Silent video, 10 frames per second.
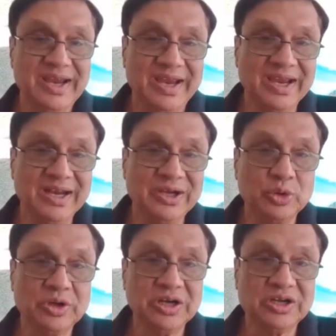And
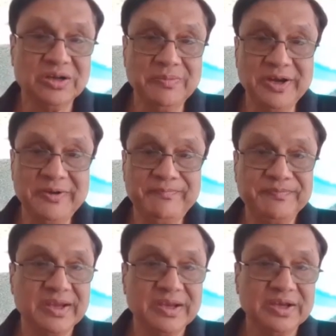to
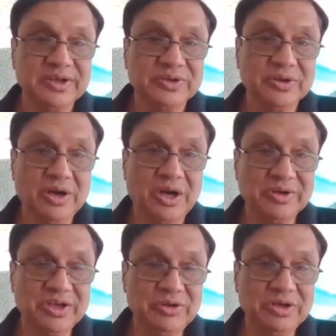determine, how
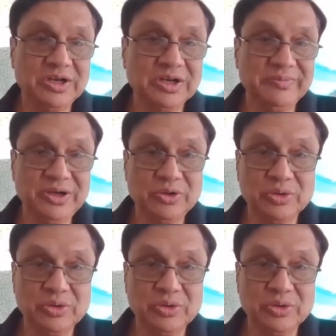can you determine?